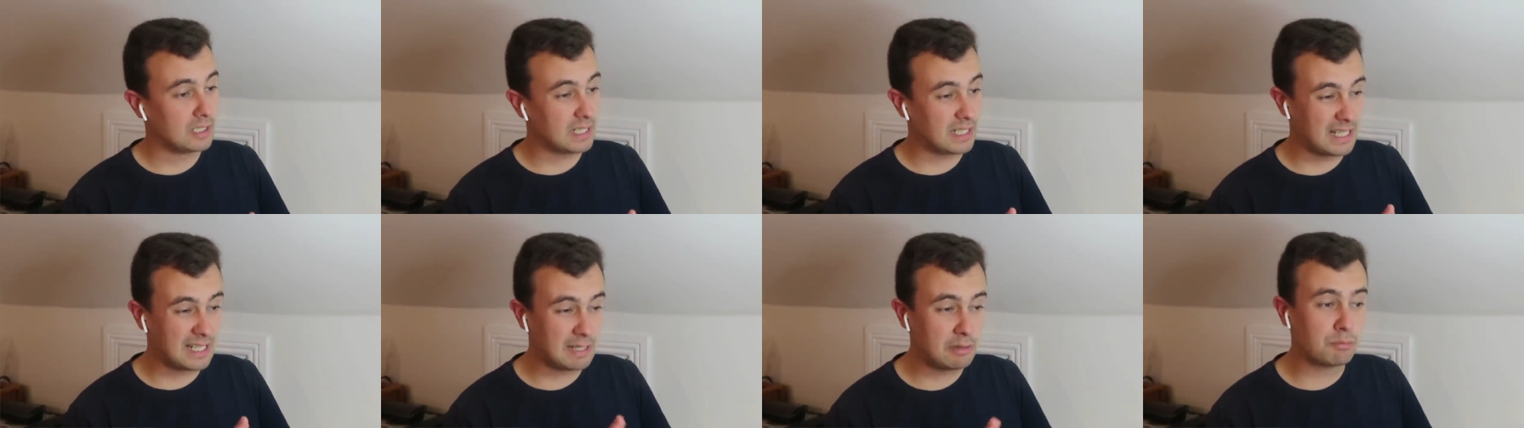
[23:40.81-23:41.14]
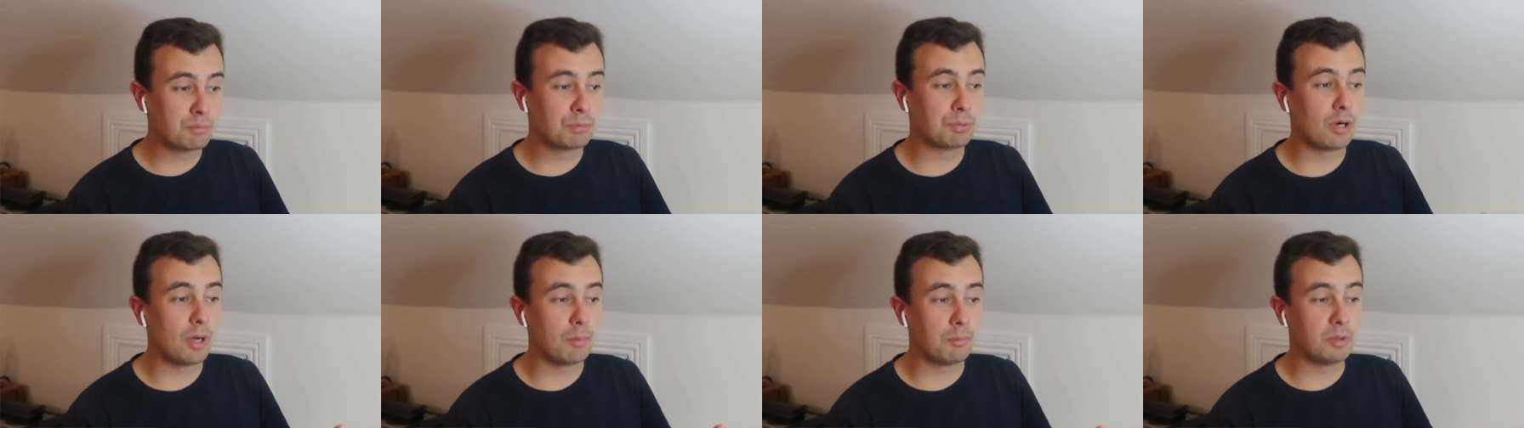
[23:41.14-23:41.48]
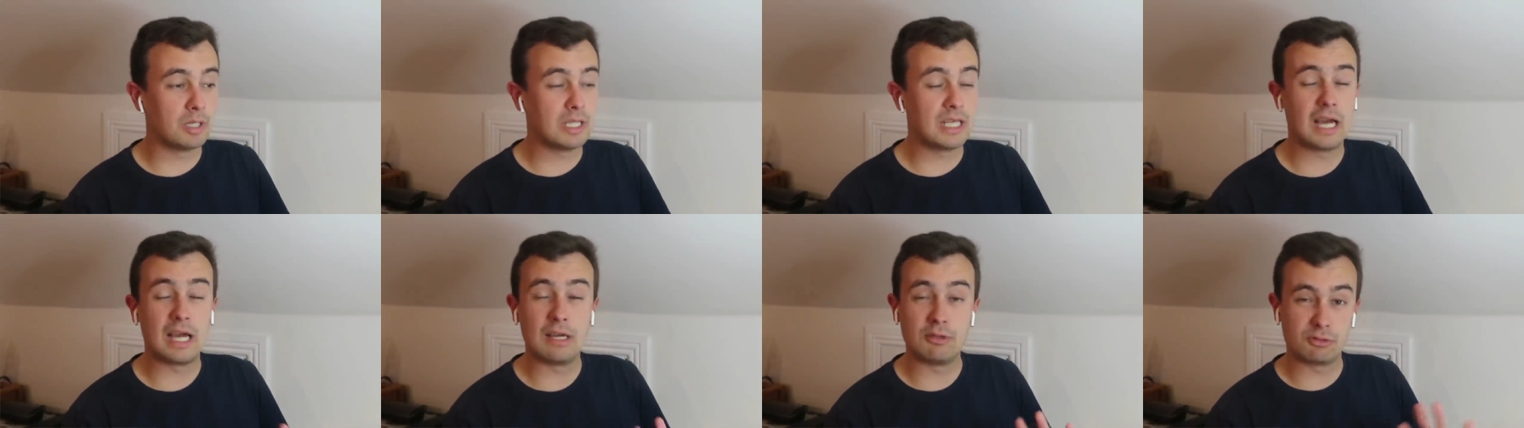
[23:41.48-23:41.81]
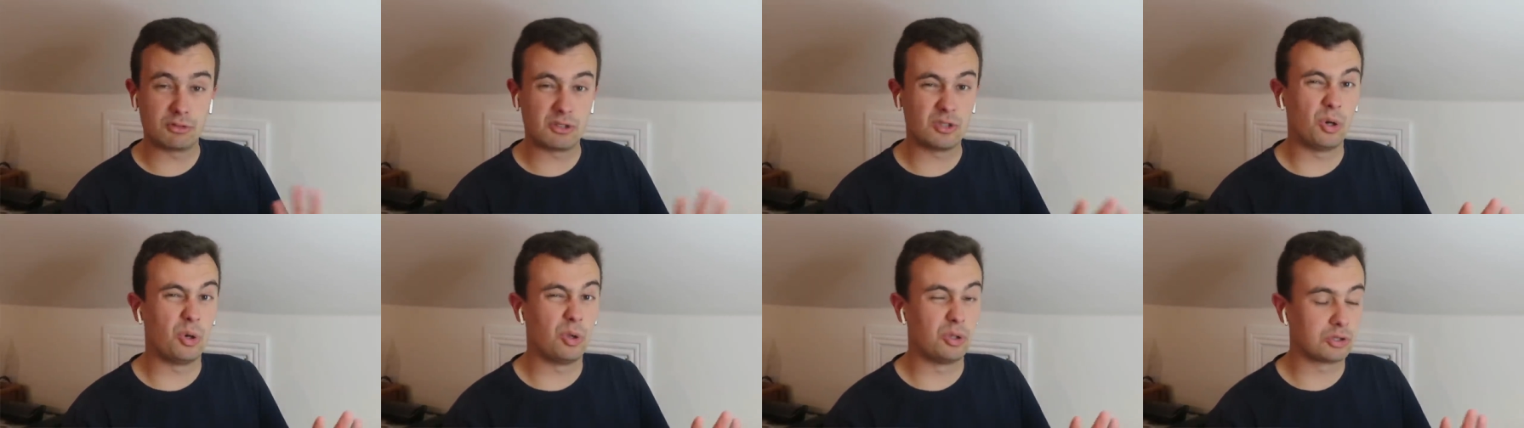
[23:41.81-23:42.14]
he would probably, out
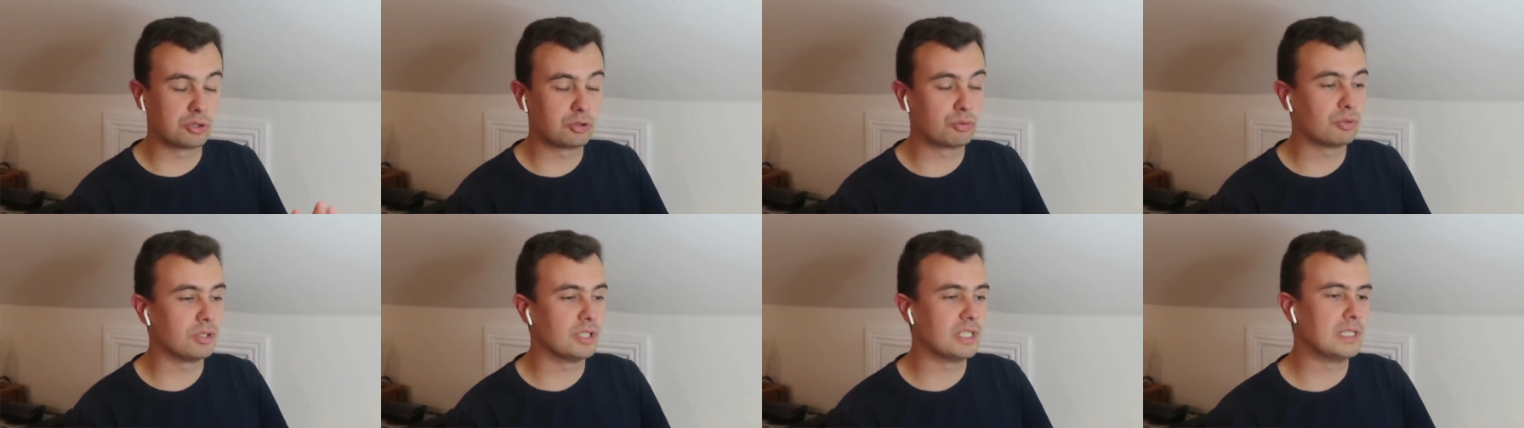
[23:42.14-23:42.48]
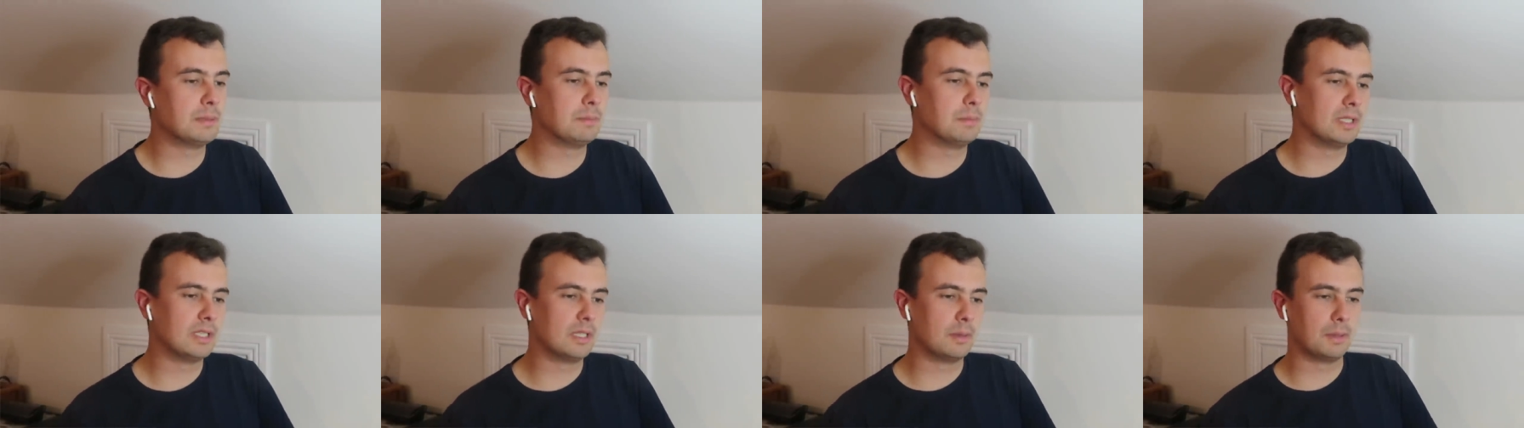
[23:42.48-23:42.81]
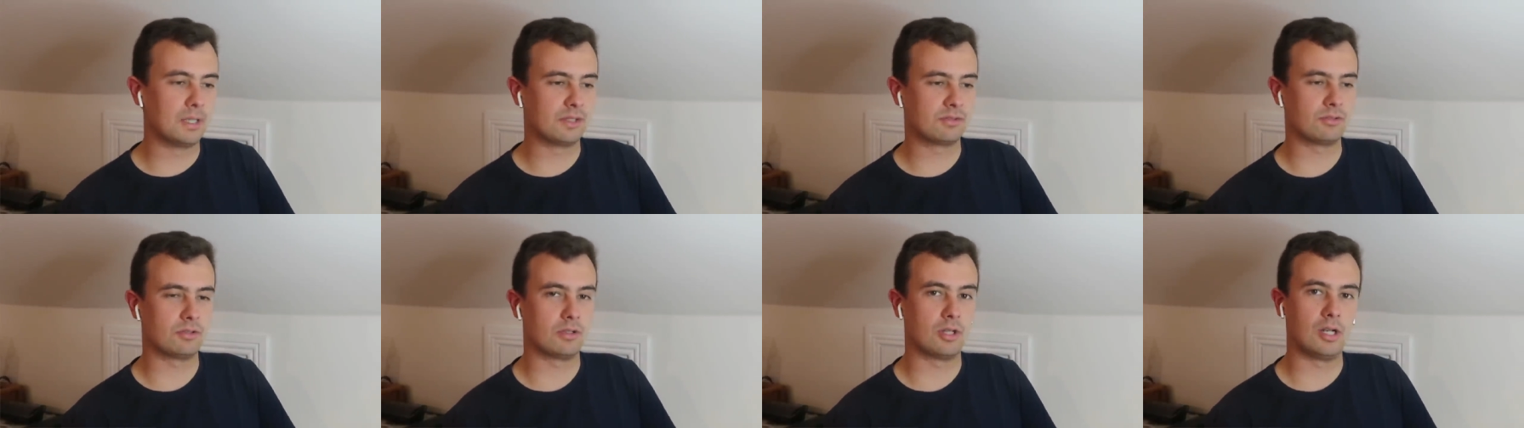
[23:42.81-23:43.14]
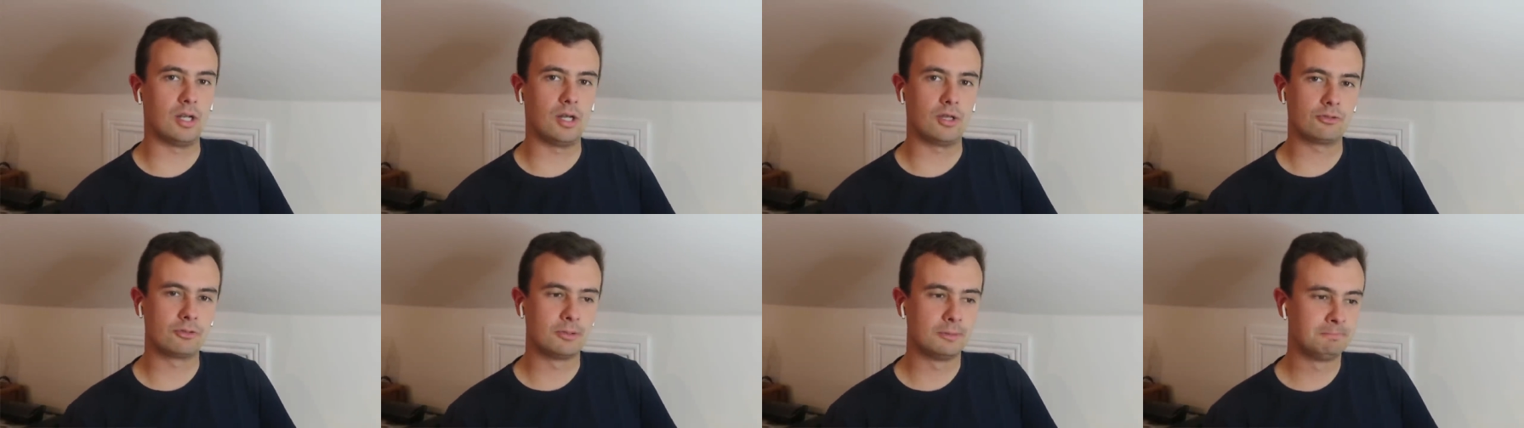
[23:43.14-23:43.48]
of all three, be the best of the
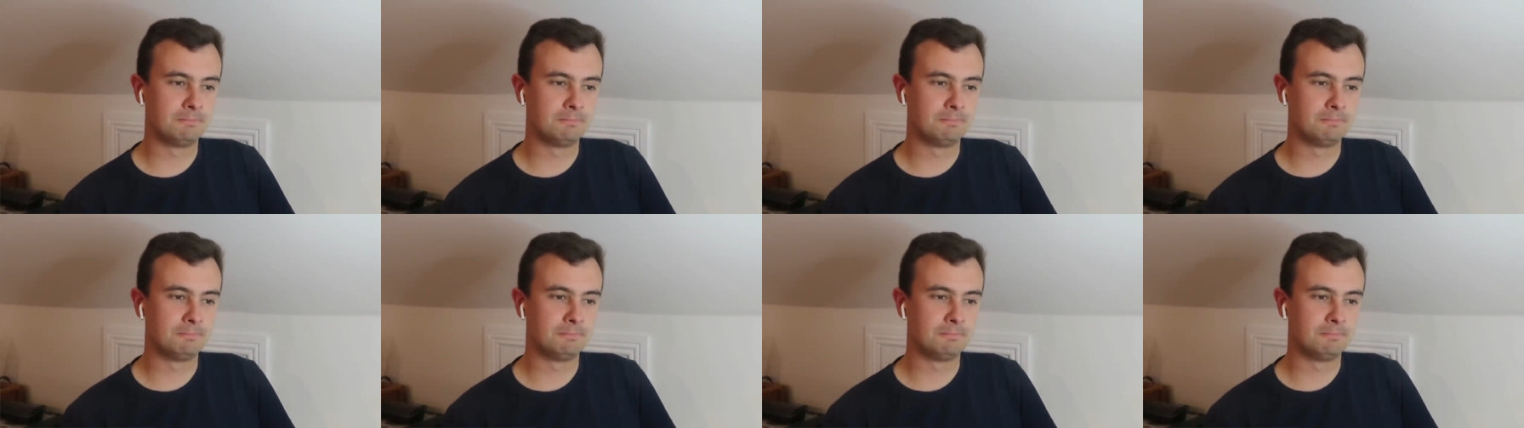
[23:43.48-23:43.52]
lot.